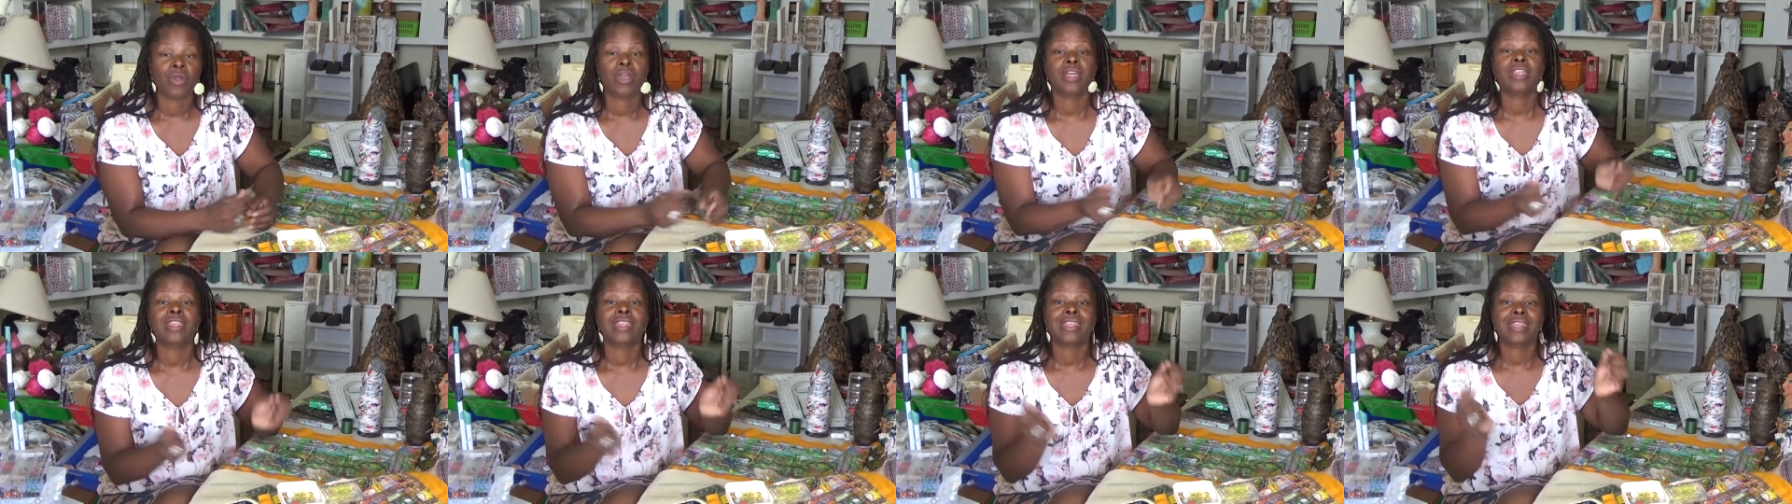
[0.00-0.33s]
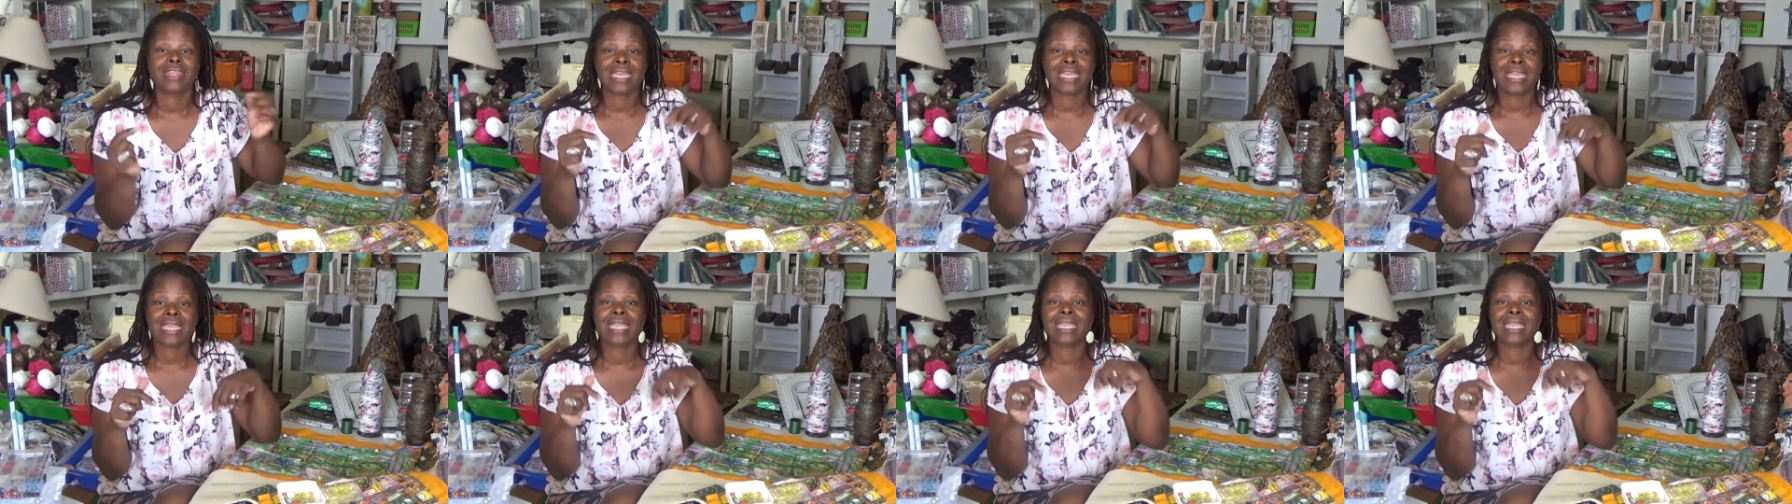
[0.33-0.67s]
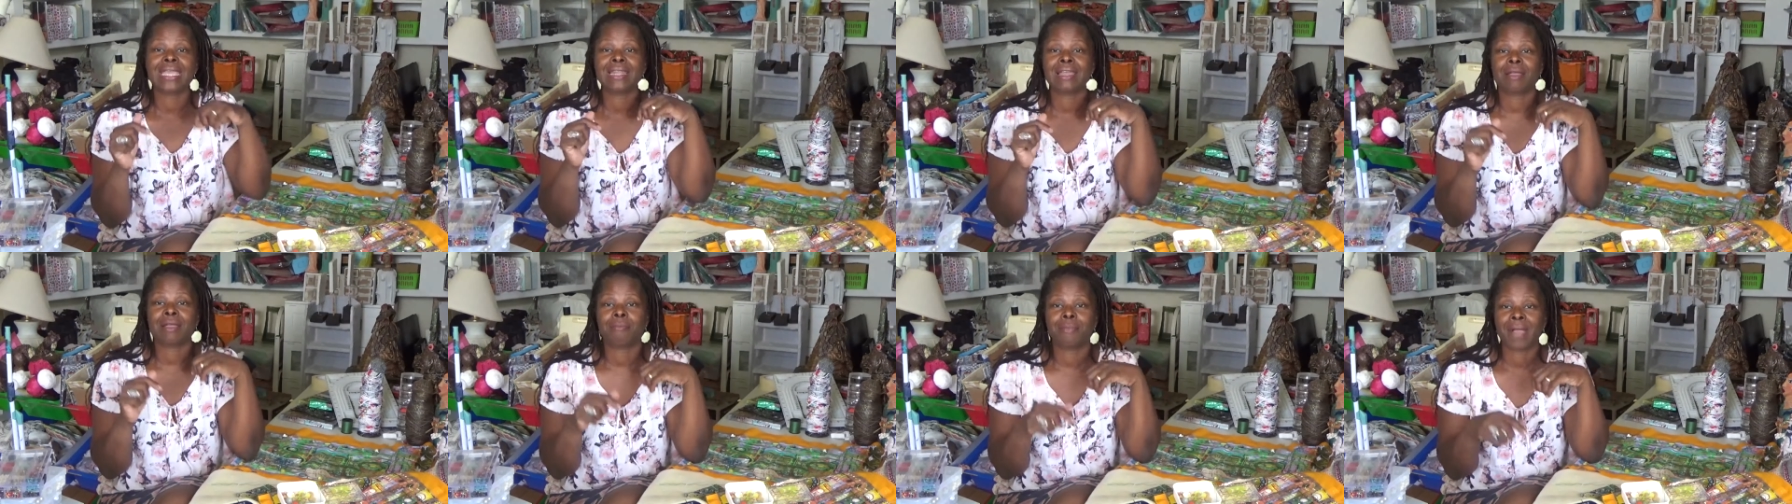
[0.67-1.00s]

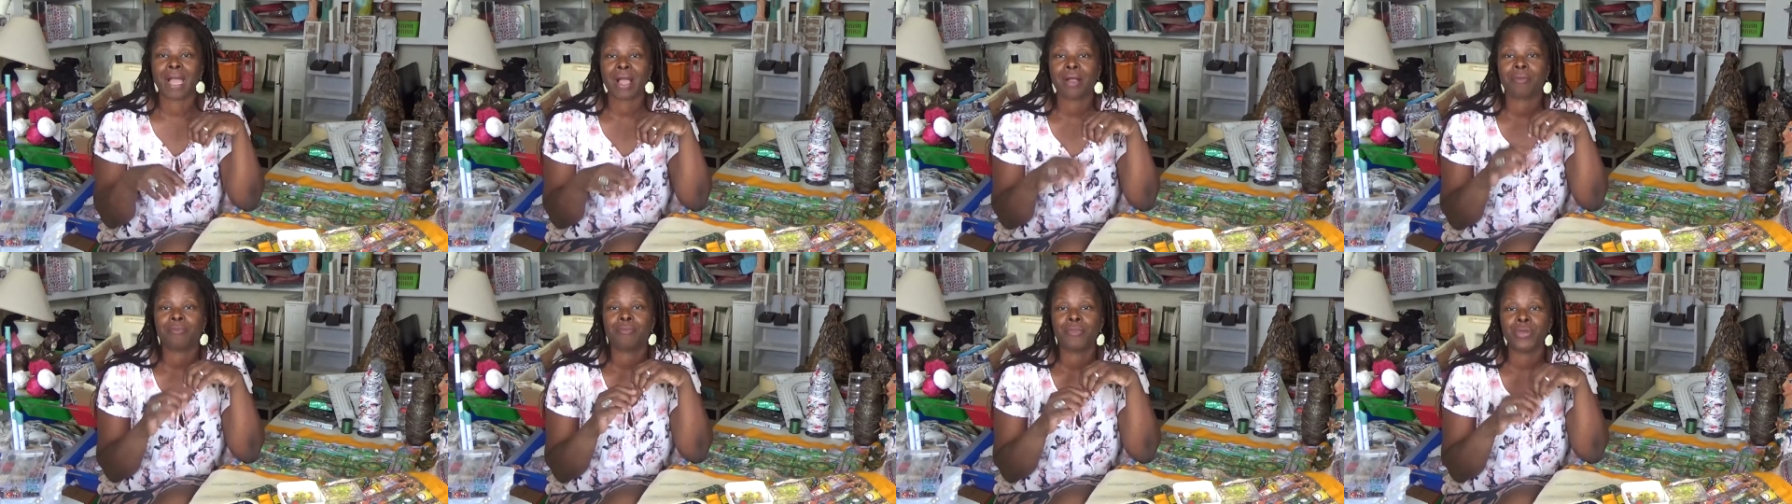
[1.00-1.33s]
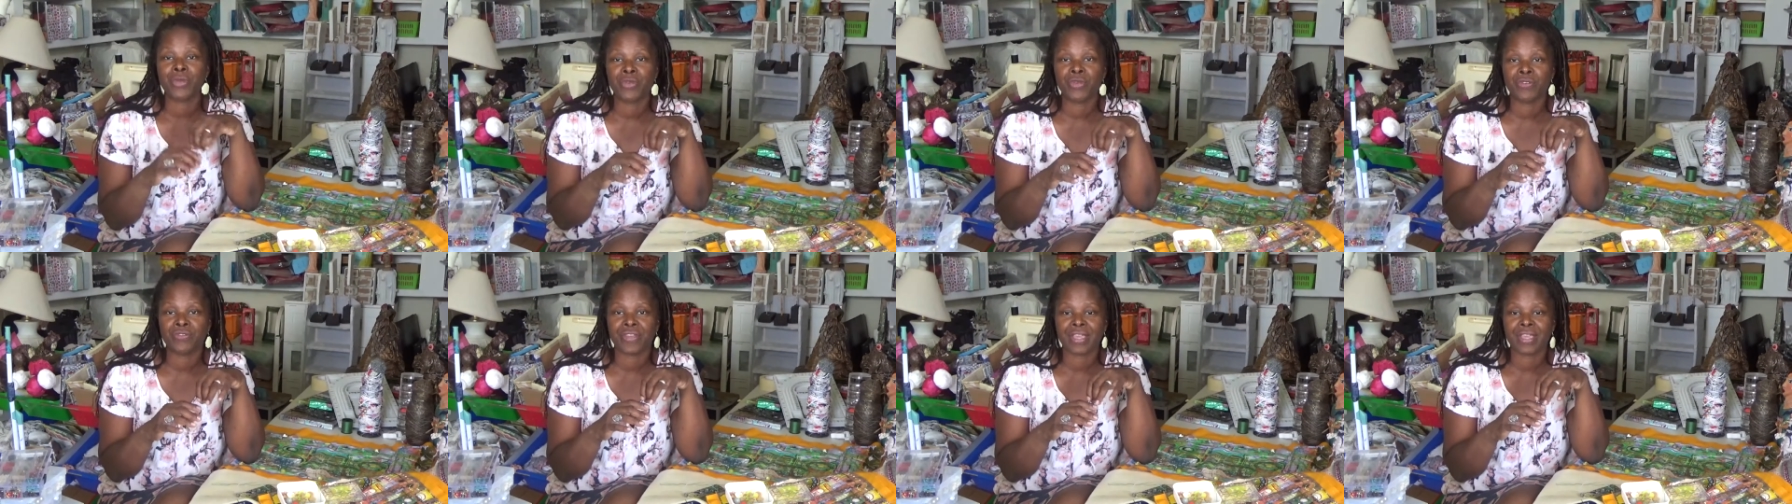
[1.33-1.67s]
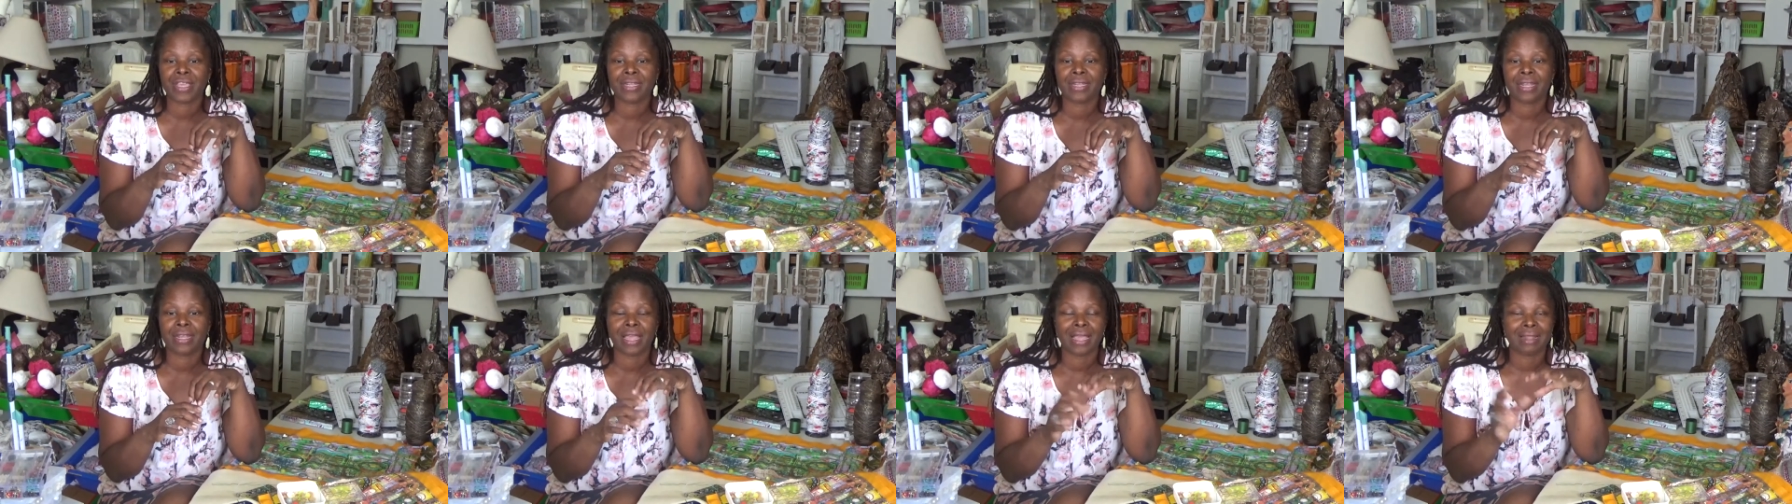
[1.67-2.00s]
thinking about
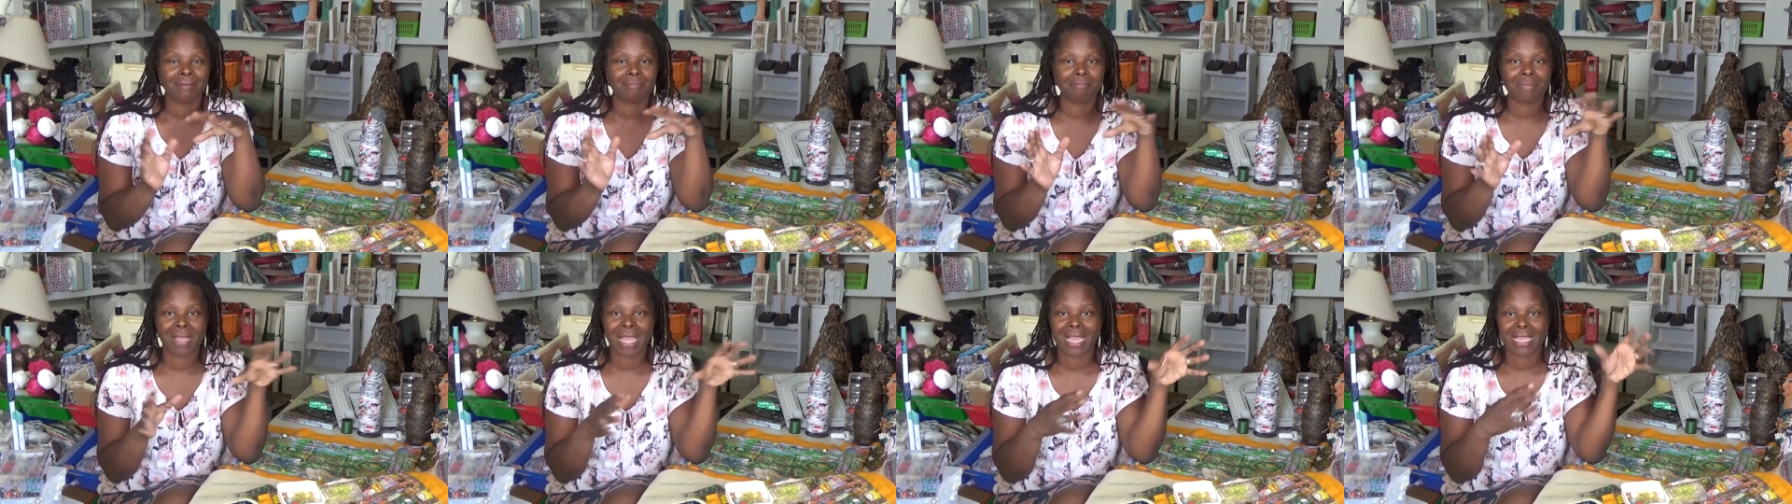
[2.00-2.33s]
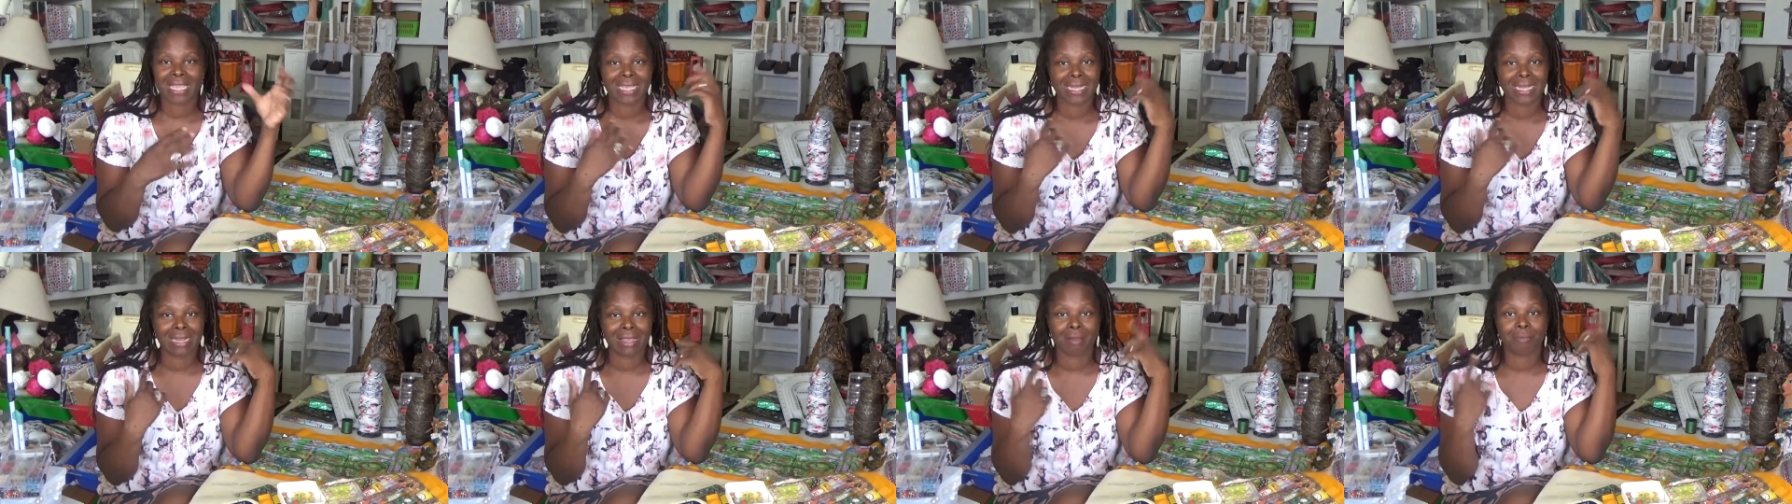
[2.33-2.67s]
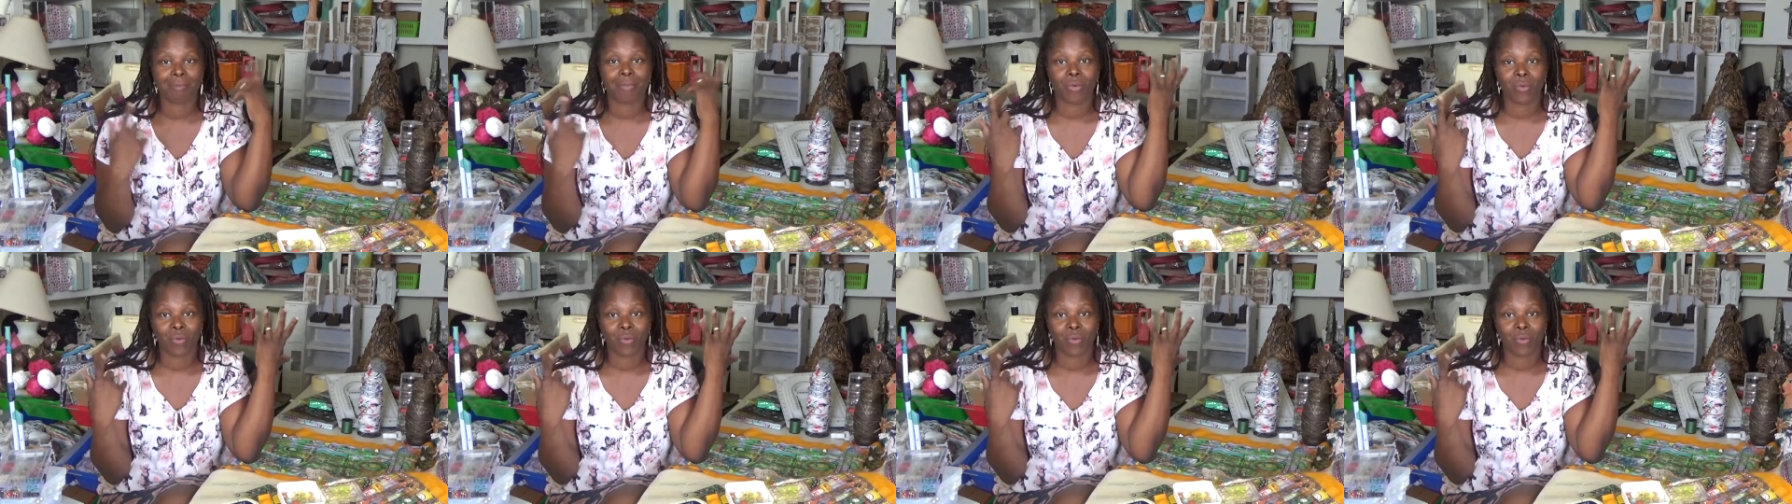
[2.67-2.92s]
moving and packing up